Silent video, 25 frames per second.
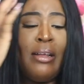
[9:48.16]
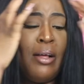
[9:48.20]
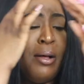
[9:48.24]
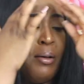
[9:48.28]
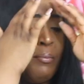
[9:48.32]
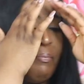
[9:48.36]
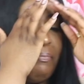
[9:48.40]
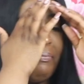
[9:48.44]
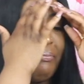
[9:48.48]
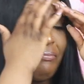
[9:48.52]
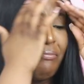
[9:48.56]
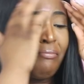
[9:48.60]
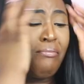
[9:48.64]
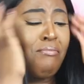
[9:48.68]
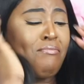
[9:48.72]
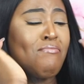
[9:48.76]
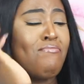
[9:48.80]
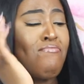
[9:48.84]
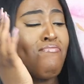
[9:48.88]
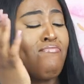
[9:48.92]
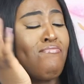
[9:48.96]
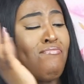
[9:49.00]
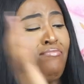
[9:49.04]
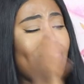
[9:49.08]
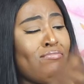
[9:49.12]
mean,
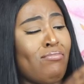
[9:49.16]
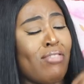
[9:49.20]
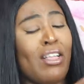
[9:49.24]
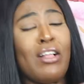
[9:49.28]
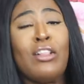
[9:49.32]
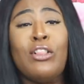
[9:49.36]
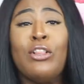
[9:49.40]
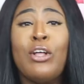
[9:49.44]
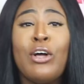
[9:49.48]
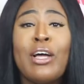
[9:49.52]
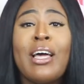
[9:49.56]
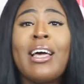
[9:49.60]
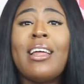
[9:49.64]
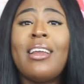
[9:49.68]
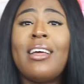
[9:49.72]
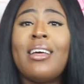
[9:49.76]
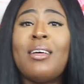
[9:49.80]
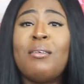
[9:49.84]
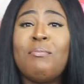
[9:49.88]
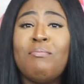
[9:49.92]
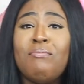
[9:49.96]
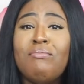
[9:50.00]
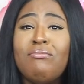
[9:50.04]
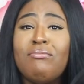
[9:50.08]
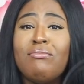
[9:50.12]
look at
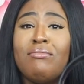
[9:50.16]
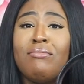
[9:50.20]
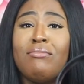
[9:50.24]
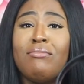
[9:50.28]
it.